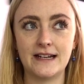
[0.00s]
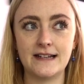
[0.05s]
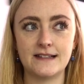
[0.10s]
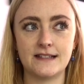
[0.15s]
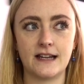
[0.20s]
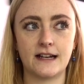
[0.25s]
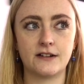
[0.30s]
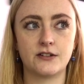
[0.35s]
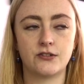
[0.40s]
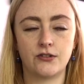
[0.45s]
It's
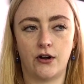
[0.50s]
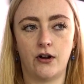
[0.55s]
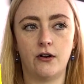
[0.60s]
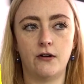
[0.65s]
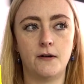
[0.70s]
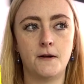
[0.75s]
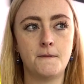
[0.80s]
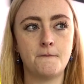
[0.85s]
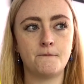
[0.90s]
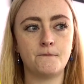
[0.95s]
like
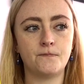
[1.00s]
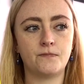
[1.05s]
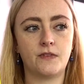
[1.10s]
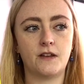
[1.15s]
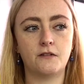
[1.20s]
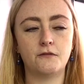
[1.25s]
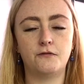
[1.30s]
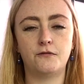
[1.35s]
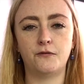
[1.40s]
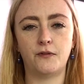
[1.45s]
so
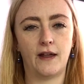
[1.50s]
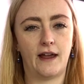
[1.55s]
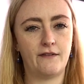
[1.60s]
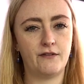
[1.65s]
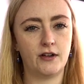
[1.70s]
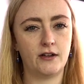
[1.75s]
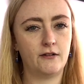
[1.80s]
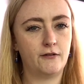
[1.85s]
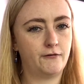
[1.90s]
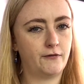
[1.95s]

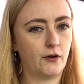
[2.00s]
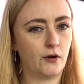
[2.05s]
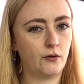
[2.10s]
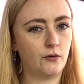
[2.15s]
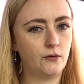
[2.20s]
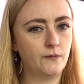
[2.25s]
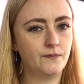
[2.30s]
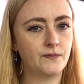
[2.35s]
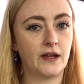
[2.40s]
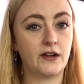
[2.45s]
flavorful.